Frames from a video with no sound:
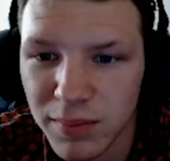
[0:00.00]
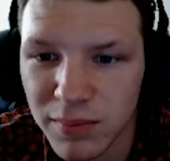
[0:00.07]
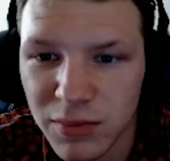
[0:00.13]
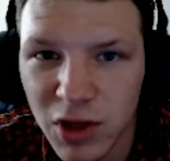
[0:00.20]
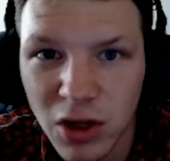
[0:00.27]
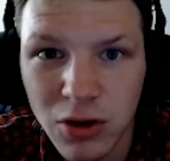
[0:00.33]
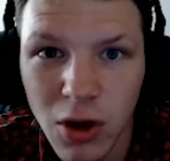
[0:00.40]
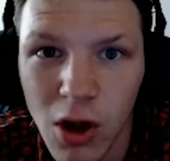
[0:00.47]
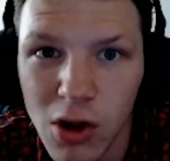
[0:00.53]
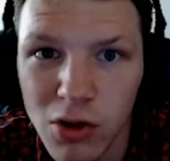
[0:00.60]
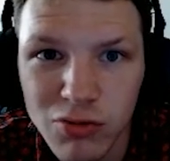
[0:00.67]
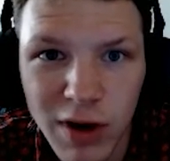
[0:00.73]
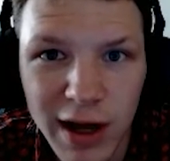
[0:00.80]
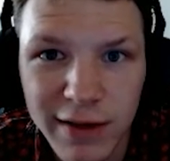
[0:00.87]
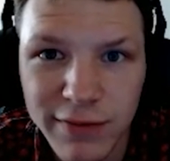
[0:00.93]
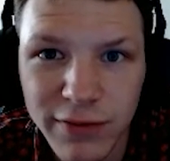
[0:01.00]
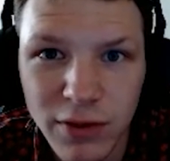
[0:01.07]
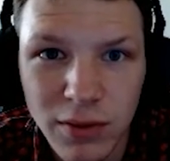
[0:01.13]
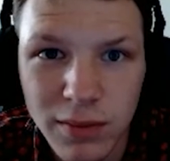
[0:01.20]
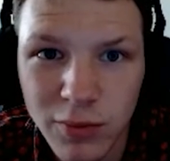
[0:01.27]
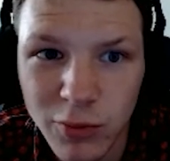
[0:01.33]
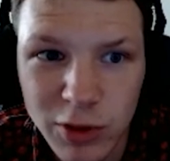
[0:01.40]
The long
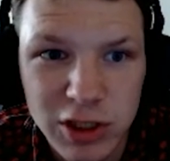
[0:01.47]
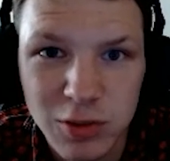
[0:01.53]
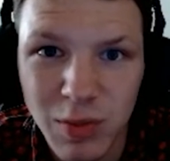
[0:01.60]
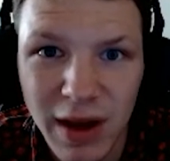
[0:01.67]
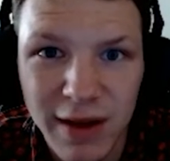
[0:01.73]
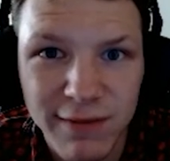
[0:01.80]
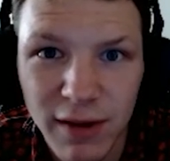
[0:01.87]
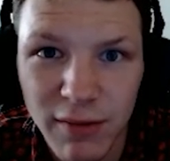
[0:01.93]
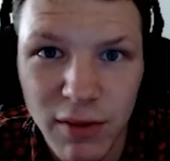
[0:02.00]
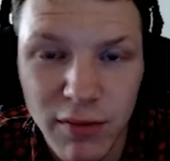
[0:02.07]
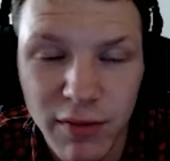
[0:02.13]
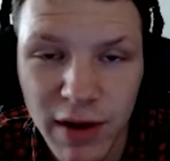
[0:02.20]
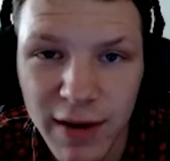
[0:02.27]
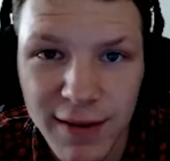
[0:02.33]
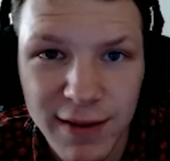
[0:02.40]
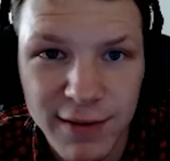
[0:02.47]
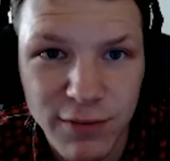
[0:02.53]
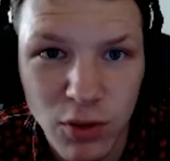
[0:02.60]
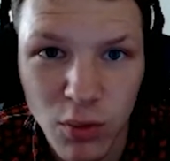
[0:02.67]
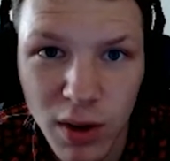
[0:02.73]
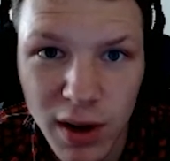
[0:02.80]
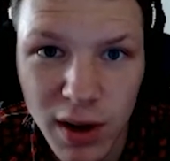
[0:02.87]
rifle, which is my favorite variant. If
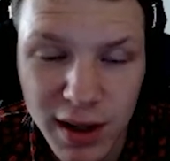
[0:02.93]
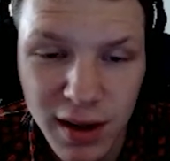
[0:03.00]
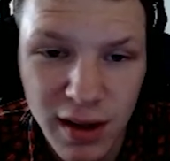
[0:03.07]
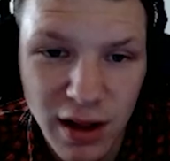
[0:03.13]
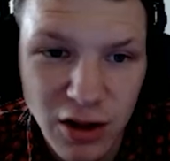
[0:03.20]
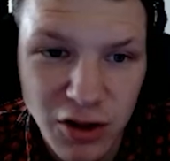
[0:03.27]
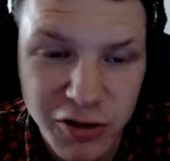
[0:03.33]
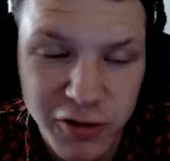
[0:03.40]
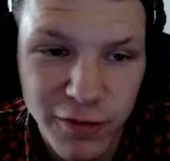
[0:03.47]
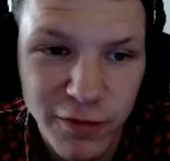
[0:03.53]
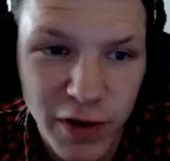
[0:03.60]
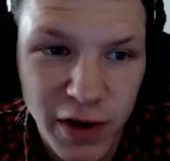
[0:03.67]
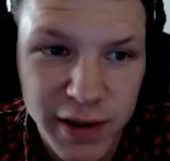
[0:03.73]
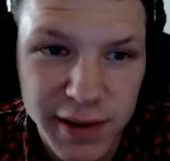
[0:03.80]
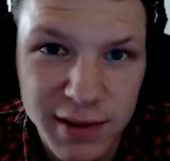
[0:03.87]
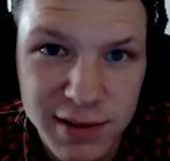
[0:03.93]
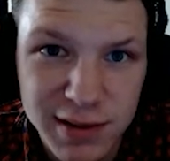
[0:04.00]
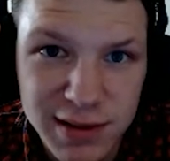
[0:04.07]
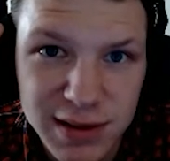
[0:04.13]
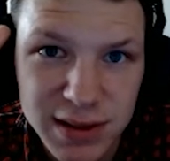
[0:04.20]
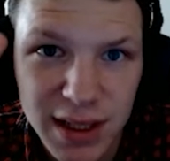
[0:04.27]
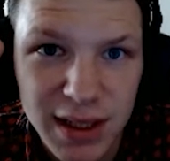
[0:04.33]
you want a gun that looks fucking
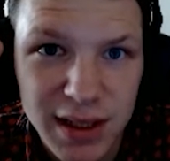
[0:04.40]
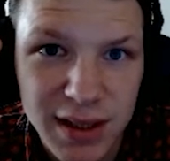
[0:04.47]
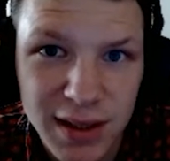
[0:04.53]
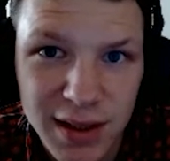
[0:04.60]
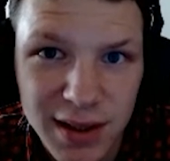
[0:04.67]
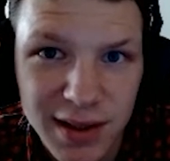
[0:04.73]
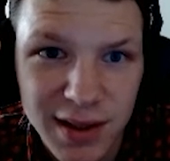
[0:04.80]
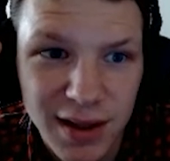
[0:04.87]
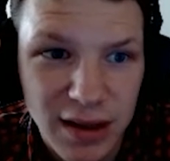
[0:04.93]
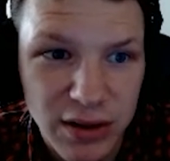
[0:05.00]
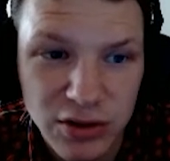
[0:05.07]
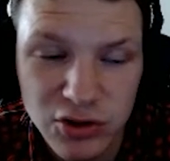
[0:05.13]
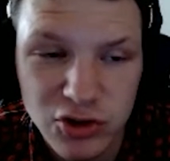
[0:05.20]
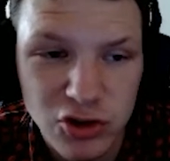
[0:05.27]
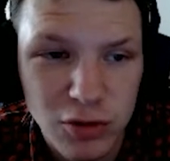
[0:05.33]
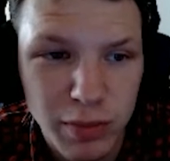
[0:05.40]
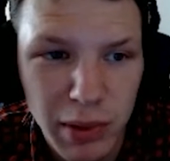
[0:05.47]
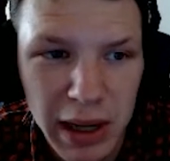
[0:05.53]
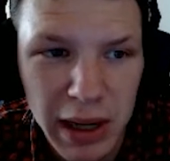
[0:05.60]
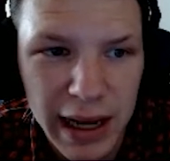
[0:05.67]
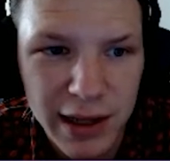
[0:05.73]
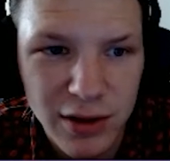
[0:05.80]
sick and is super
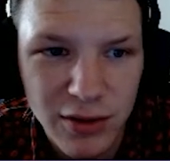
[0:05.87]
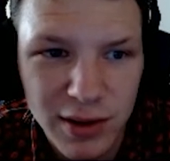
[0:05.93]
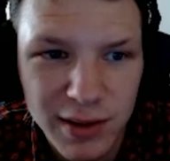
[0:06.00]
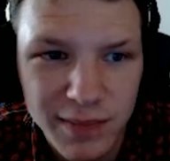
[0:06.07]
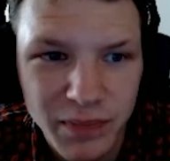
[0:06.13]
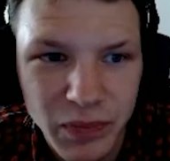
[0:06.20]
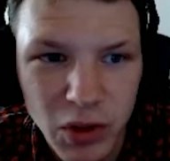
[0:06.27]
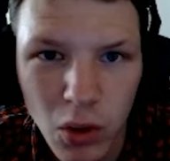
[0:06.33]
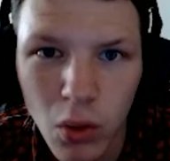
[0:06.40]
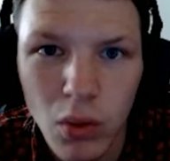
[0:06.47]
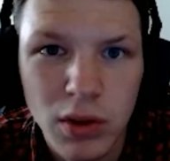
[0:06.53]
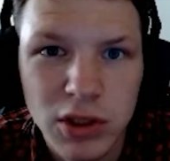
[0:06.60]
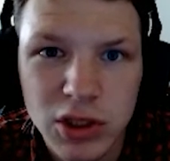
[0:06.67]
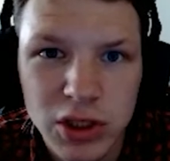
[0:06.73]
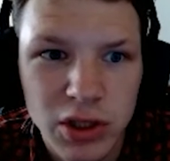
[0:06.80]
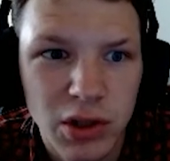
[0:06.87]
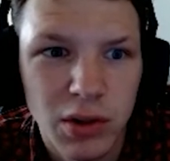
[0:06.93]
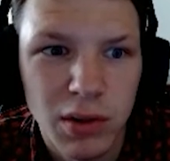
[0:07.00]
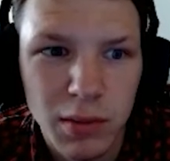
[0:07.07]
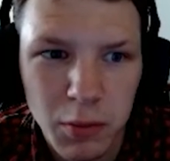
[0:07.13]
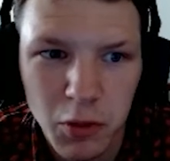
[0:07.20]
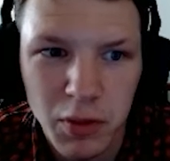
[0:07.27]
accurate, or just the
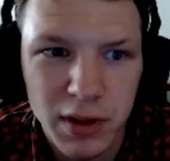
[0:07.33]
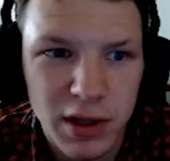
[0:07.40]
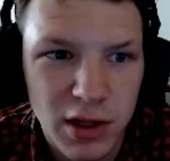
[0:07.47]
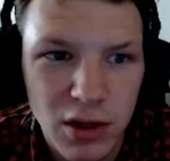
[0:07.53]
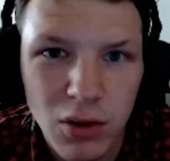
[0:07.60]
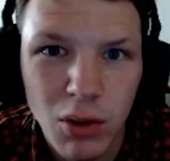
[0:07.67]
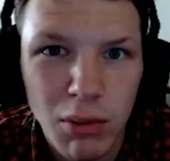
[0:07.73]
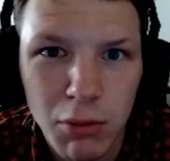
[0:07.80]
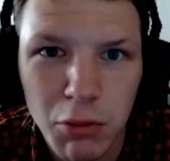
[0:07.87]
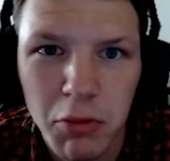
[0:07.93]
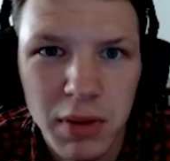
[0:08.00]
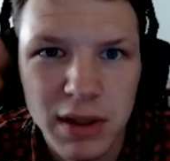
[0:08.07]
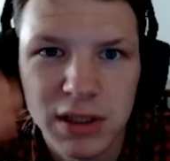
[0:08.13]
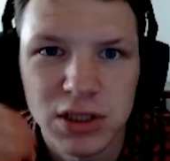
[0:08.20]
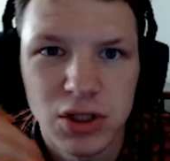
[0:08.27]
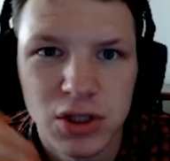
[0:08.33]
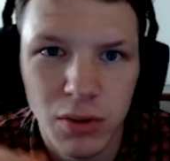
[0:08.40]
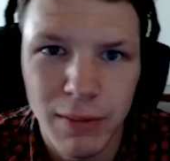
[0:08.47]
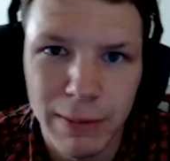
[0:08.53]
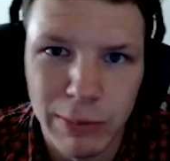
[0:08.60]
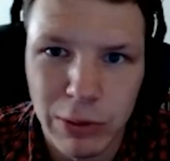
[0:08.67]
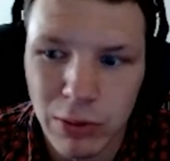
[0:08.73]
normal one. The normal one is
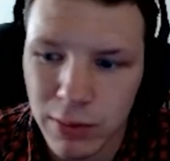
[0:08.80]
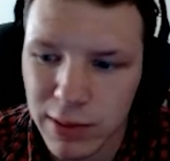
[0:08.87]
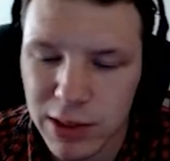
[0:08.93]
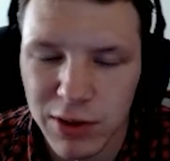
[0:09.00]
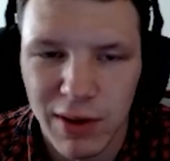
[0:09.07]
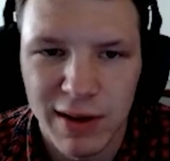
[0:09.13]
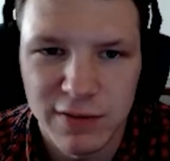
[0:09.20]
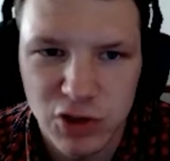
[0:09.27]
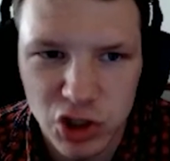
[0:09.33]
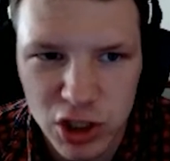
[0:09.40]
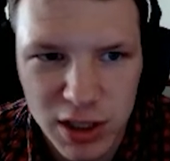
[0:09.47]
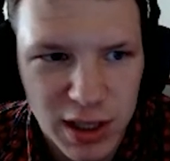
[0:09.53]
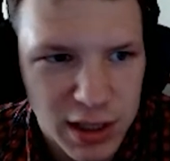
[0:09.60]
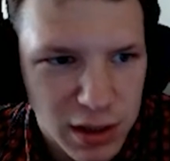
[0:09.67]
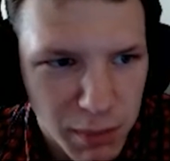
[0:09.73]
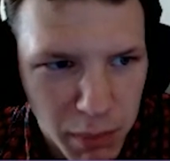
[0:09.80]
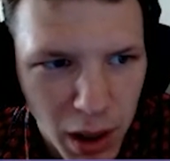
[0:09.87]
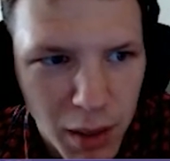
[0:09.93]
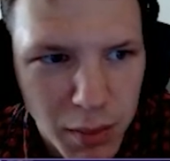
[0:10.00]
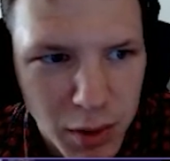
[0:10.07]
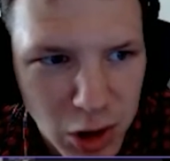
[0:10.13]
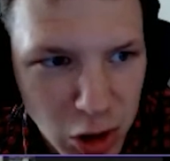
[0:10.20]
doable, and you have shit like the
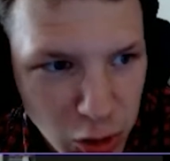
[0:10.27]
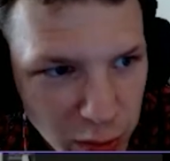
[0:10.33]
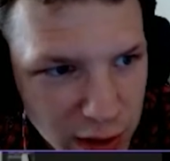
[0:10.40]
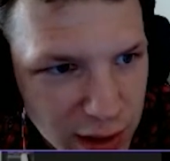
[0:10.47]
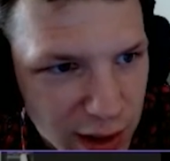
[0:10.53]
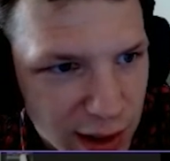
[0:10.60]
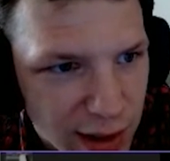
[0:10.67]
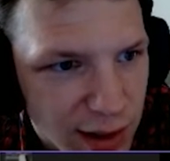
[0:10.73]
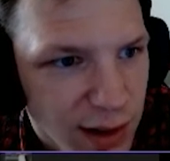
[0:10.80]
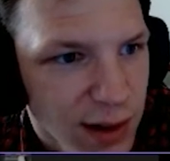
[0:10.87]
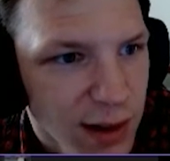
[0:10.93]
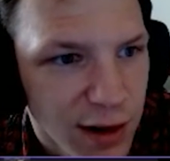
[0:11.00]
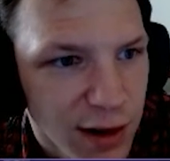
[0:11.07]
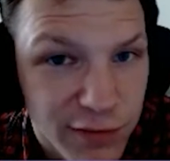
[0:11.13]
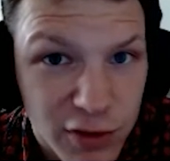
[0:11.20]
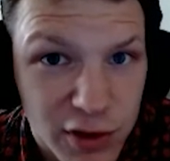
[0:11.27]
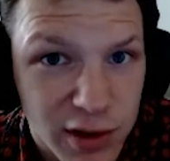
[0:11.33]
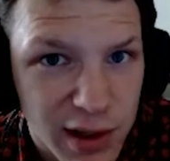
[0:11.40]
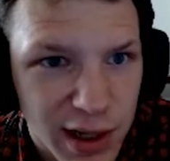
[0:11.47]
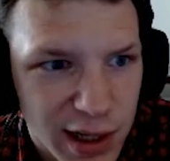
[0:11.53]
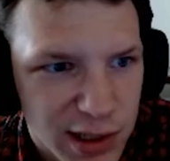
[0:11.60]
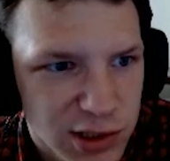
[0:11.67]
pummeler and whatnot if you're
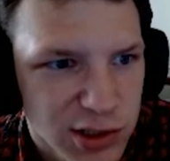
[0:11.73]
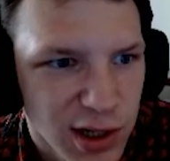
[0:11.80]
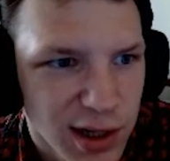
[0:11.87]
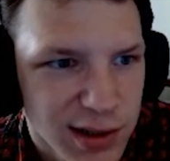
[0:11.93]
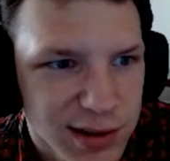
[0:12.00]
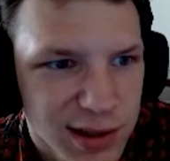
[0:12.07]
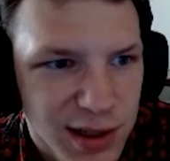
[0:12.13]
good at headshots.